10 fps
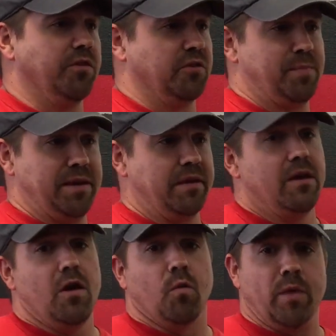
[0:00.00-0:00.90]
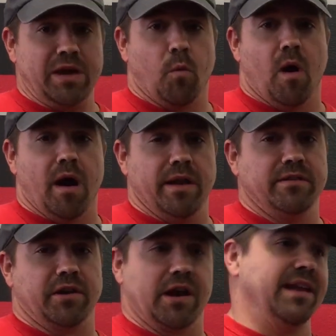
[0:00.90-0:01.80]
would just be week
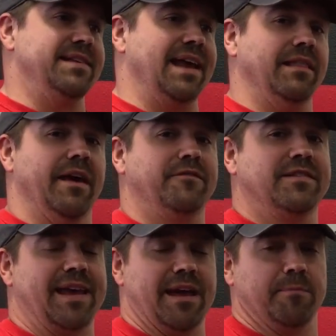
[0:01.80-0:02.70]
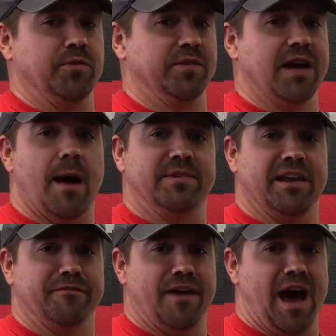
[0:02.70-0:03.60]
1, you're going to deadlift, say, up to a top
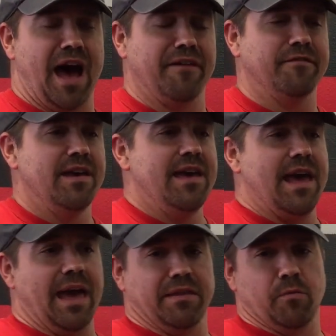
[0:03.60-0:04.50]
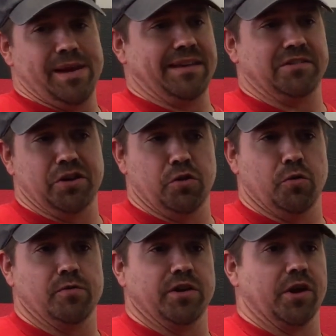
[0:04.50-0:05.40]
set of 5, and then week
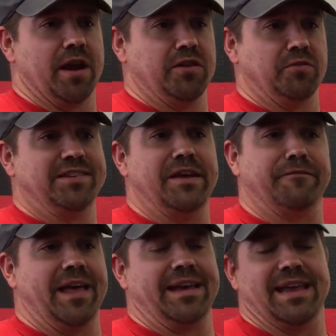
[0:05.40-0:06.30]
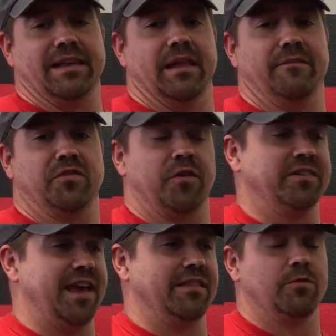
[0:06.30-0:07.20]
2, you're going to do stiff leg deadlifts for,
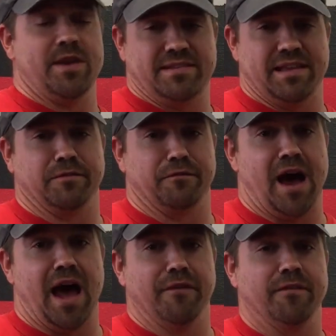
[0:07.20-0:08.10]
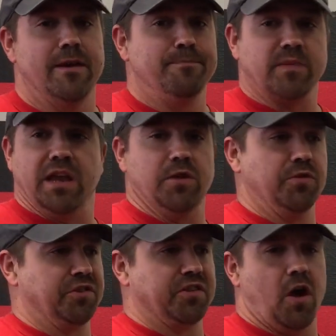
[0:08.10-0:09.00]
say, 3 sets of 5. And you
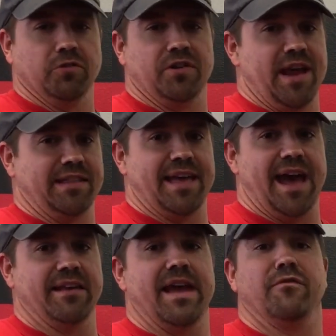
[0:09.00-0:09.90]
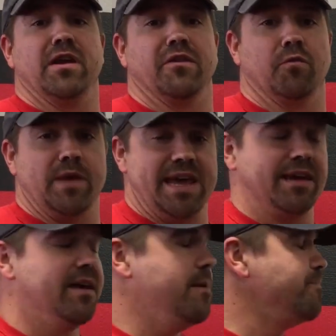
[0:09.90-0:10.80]
would just alternate that every other
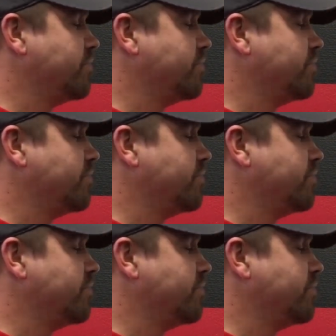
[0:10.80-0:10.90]
week.